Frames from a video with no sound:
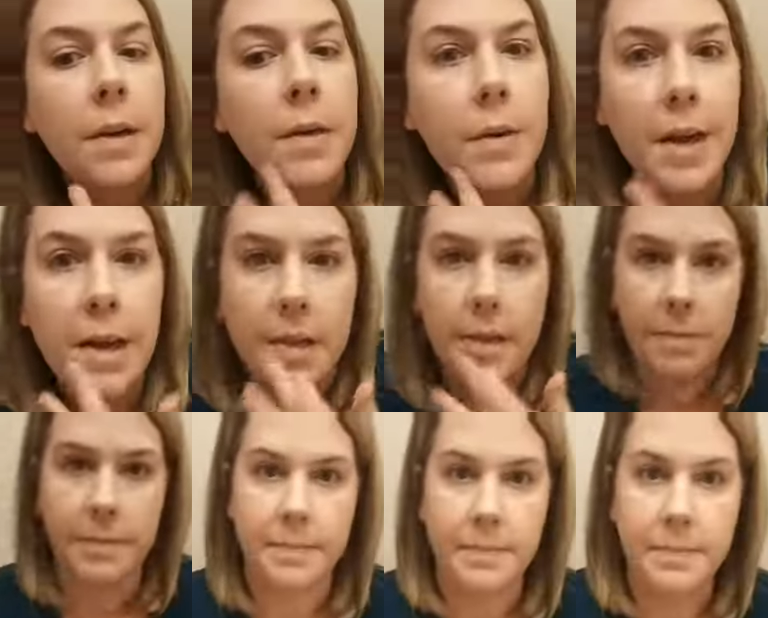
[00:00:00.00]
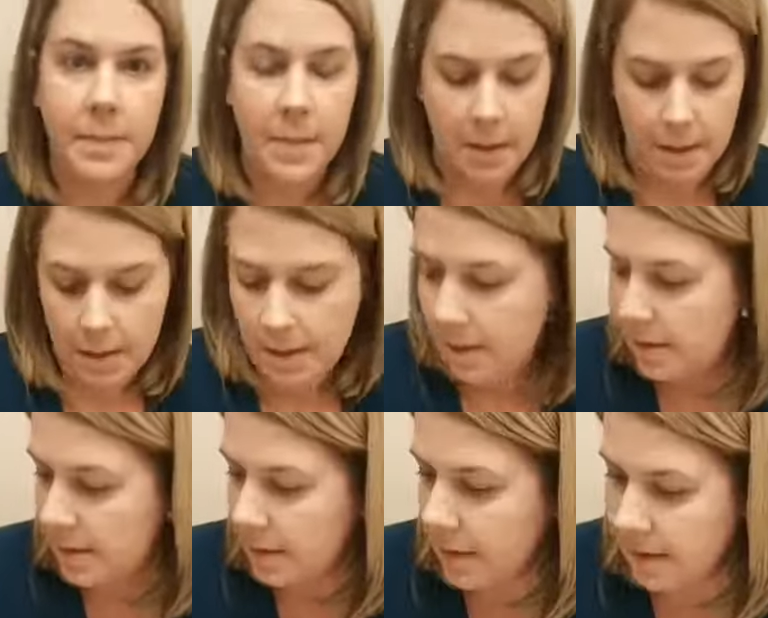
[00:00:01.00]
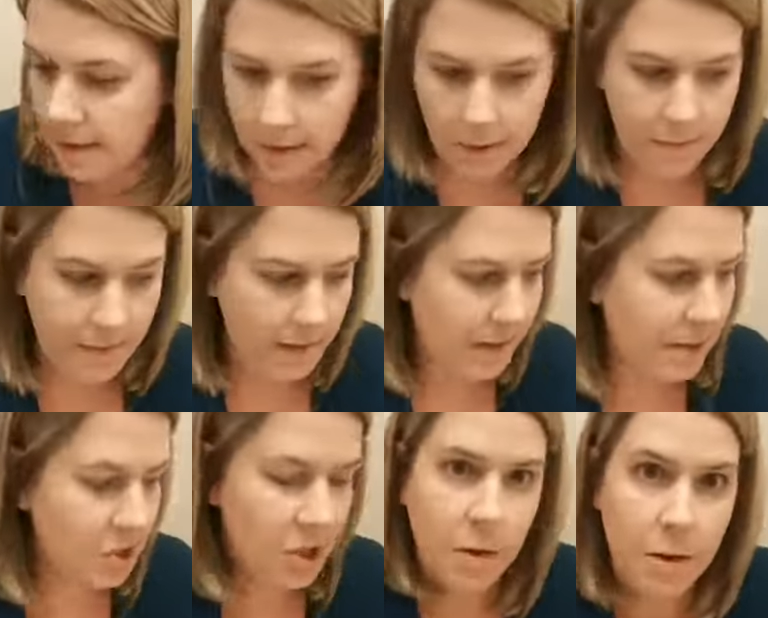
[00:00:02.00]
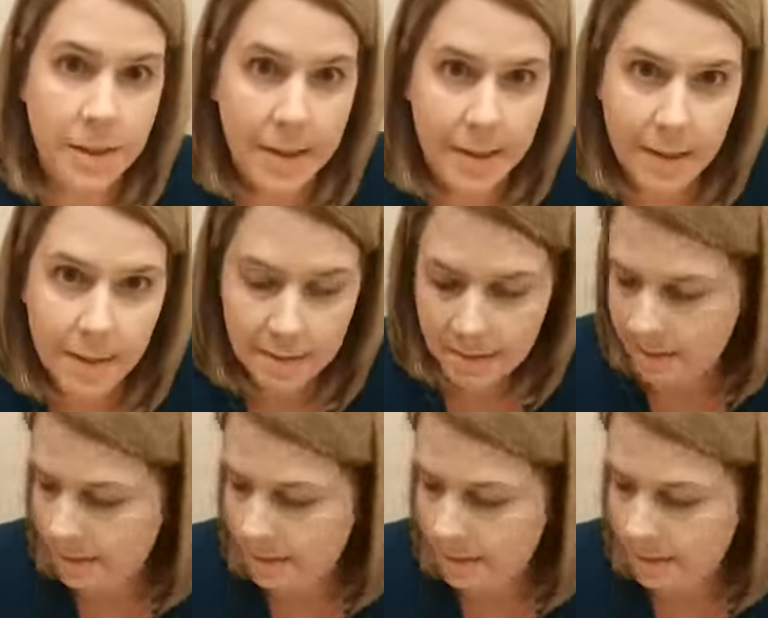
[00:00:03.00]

Okay. So concealer and foundation are done.